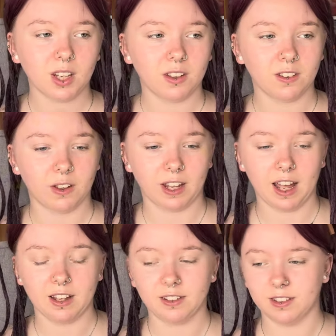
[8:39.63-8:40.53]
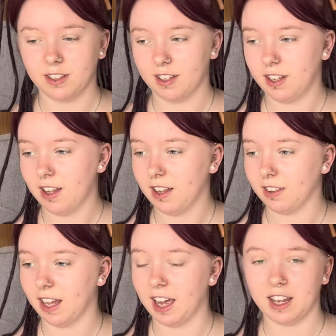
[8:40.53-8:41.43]
So yeah,
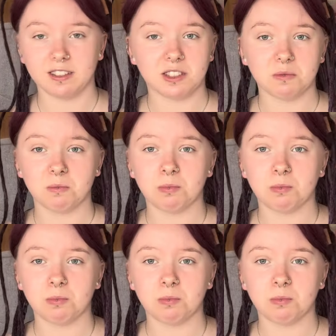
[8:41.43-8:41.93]
that is